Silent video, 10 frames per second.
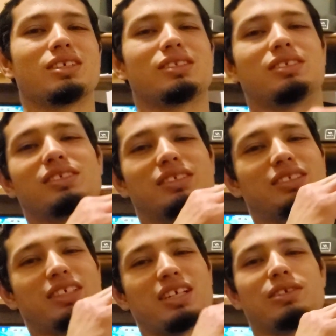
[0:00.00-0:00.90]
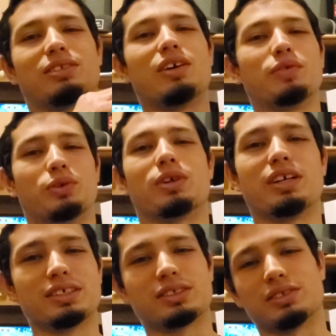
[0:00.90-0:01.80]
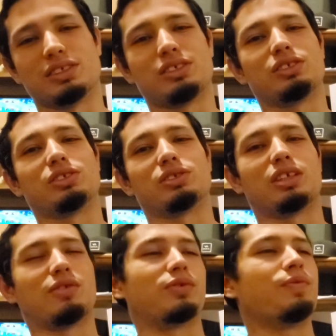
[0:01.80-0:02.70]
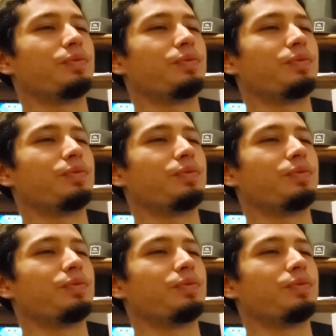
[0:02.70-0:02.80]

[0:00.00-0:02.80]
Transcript: to sustain your level, right? So this is your level.